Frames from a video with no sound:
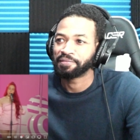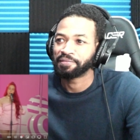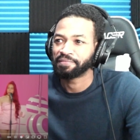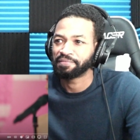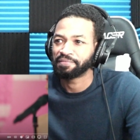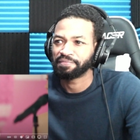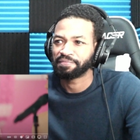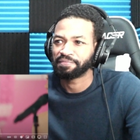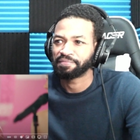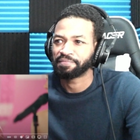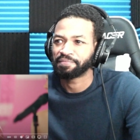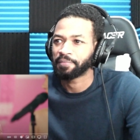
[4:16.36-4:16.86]
me
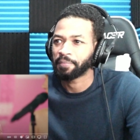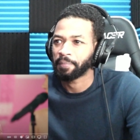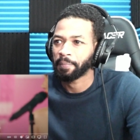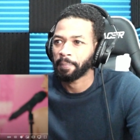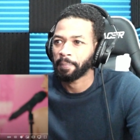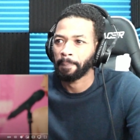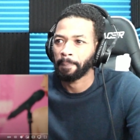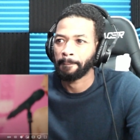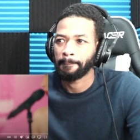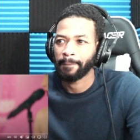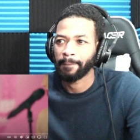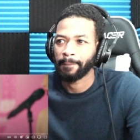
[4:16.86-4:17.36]
what you,
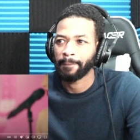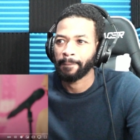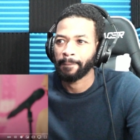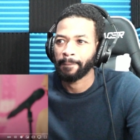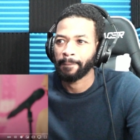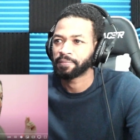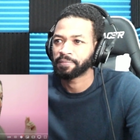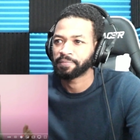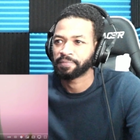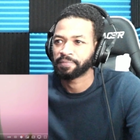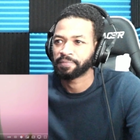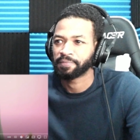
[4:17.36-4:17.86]
what you,
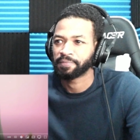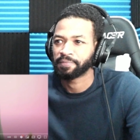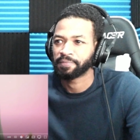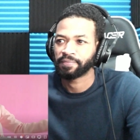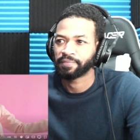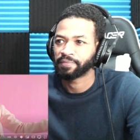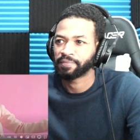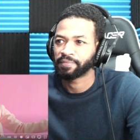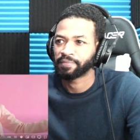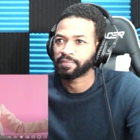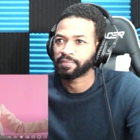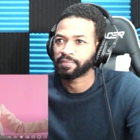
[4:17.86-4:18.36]
what you
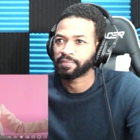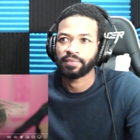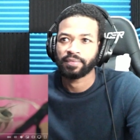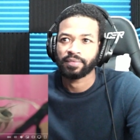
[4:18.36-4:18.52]
gonna